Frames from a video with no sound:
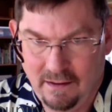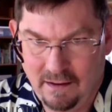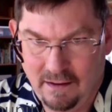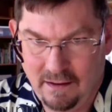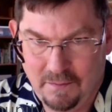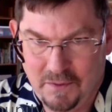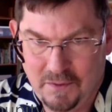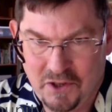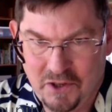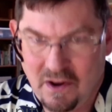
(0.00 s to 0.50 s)

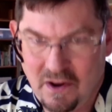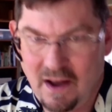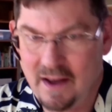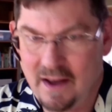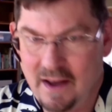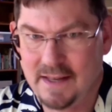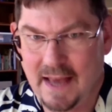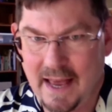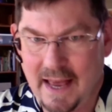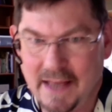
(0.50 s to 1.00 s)
I mean, you
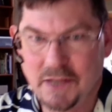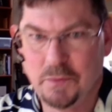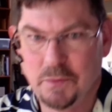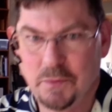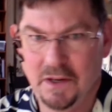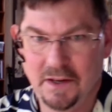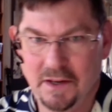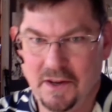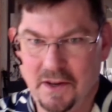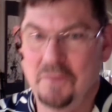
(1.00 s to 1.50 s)
guys asked
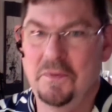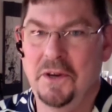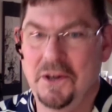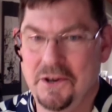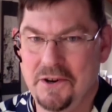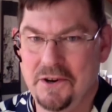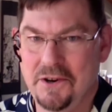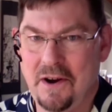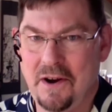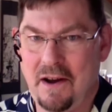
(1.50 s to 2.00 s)
me to come
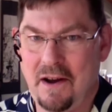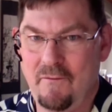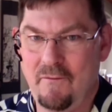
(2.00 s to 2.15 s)
here